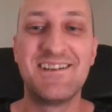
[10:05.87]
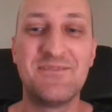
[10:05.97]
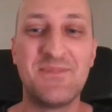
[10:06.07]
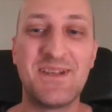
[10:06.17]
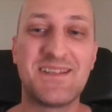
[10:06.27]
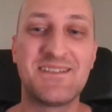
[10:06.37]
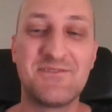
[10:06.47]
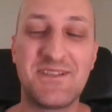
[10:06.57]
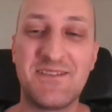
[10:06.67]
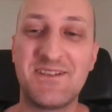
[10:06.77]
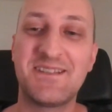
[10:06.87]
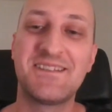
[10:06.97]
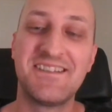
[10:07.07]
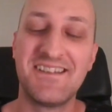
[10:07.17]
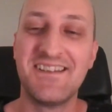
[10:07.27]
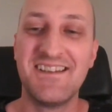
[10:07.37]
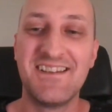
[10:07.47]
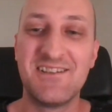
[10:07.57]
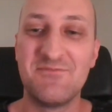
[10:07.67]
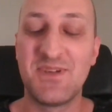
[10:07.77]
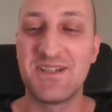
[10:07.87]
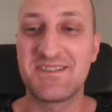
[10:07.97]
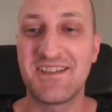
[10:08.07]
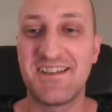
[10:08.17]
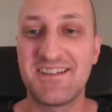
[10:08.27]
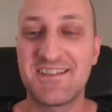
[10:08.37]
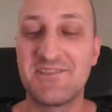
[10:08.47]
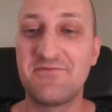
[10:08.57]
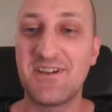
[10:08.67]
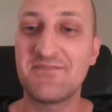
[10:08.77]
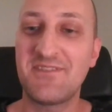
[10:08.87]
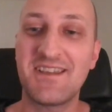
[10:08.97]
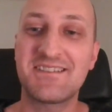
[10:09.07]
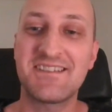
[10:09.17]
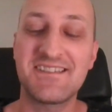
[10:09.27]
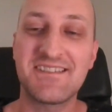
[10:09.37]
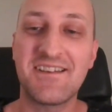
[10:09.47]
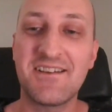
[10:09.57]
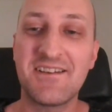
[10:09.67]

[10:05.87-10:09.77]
Oh man, I don't have any. But kind of fun fact is,